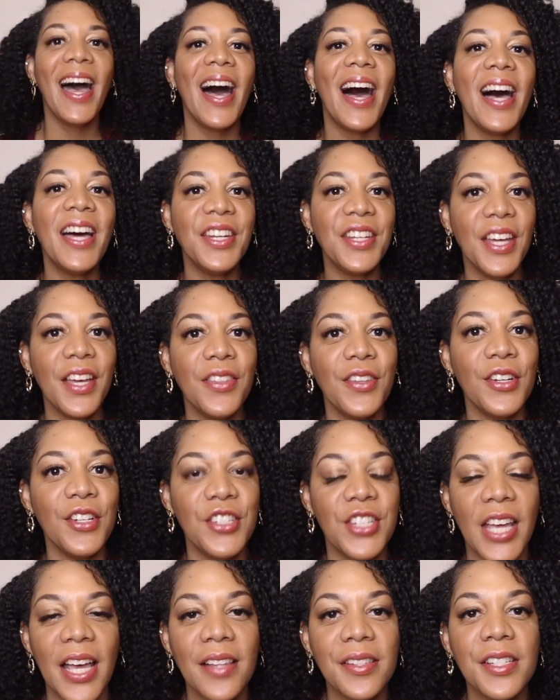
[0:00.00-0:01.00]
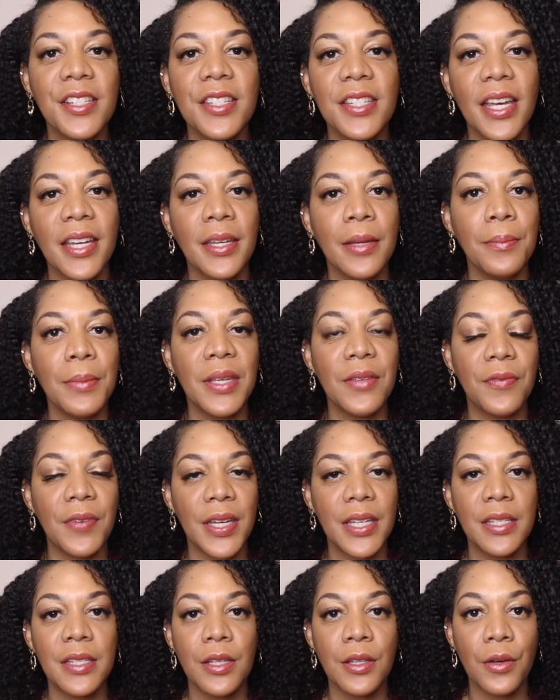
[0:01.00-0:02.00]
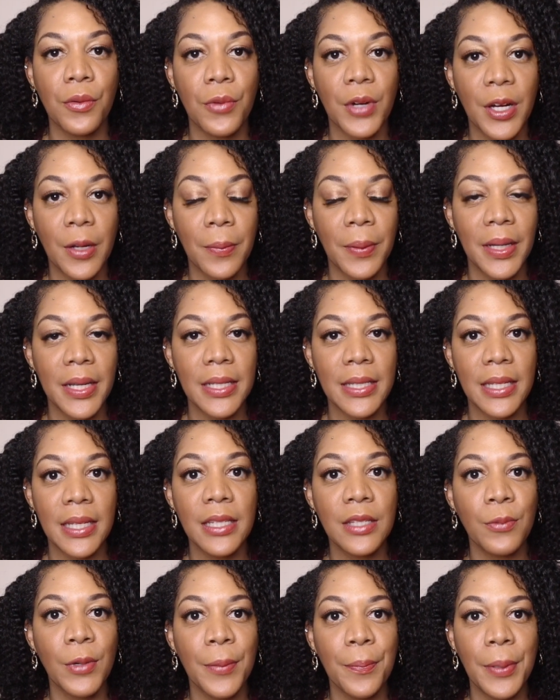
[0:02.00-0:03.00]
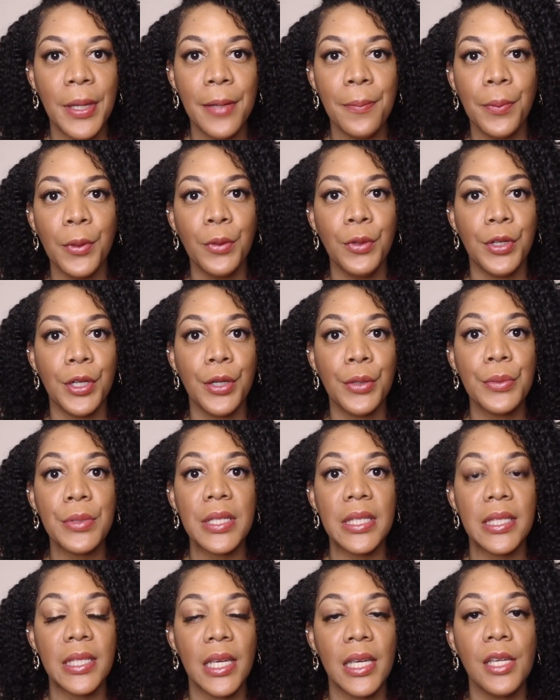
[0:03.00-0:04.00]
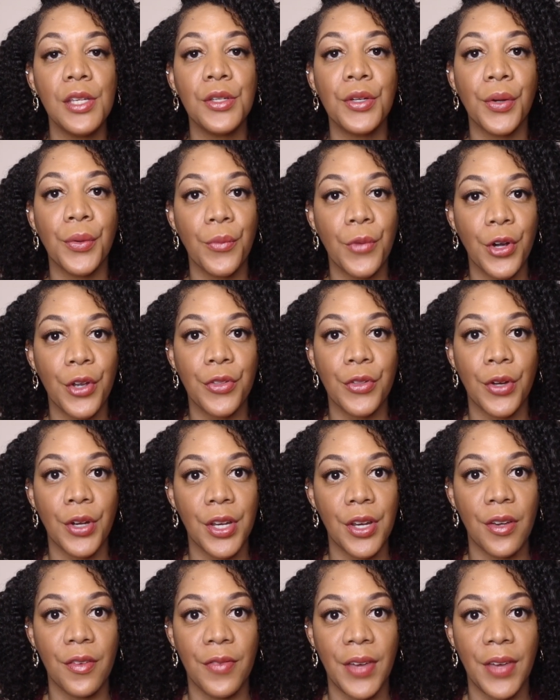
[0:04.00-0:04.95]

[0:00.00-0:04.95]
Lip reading: Another challenge that can be faced in the workplace is when people don't see your worth or your